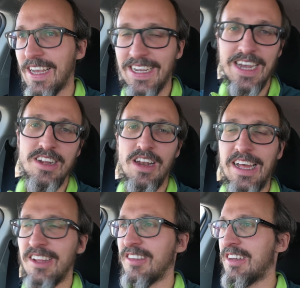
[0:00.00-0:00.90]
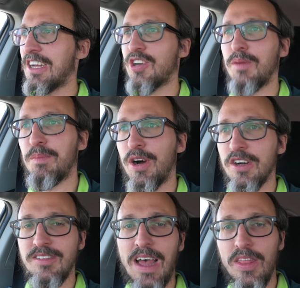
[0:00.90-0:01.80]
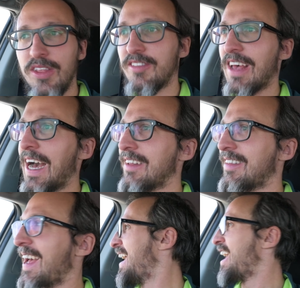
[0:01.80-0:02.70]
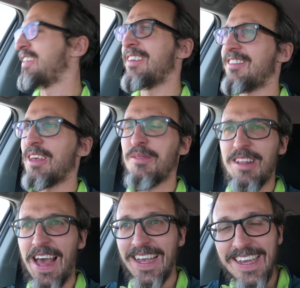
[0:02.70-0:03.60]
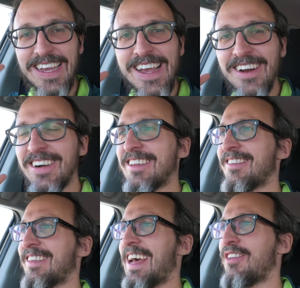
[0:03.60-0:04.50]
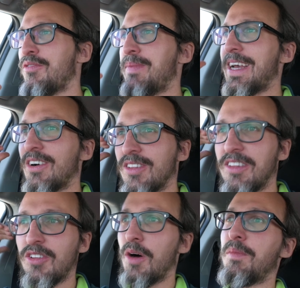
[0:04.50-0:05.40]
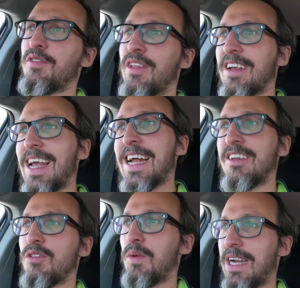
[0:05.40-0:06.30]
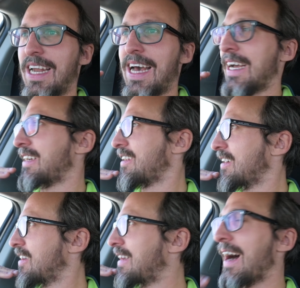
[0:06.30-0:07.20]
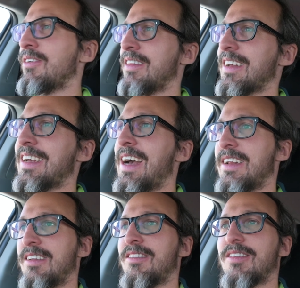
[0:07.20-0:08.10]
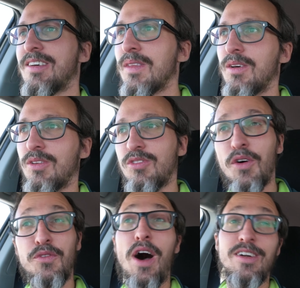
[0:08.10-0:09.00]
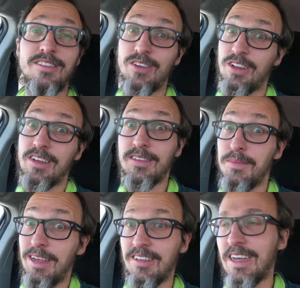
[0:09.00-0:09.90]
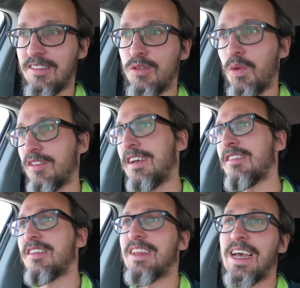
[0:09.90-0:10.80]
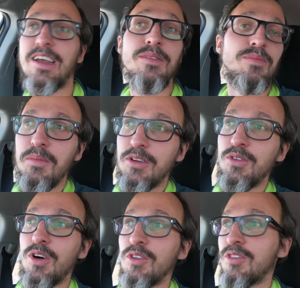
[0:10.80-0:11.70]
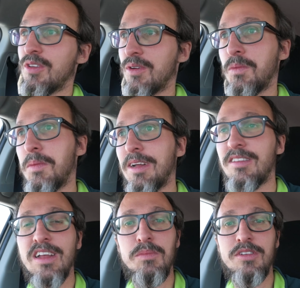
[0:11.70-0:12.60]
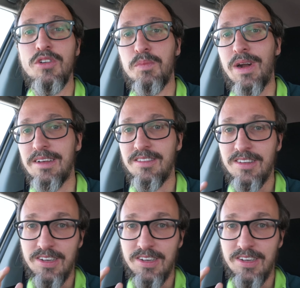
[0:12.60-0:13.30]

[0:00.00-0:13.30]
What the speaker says: Canyonlands National Park southern side, and it seems like here, instead of being on top of the canyons, we are like down in the canyons. So far it's not as amazing as it was yesterday, but who knows, we might still be surprised.